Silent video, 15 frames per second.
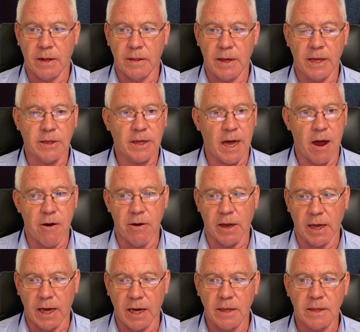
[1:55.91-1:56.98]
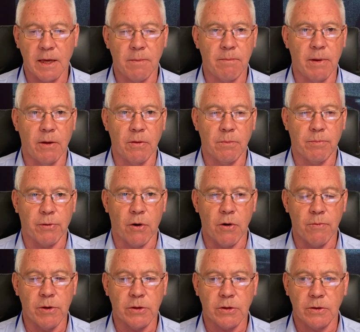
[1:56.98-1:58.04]
and that's Karen Guest at Melton
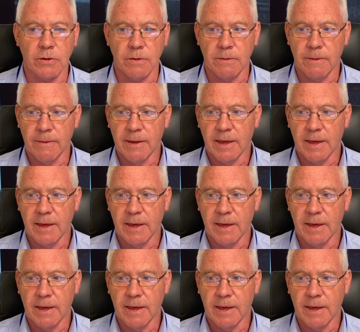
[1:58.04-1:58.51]
Primary School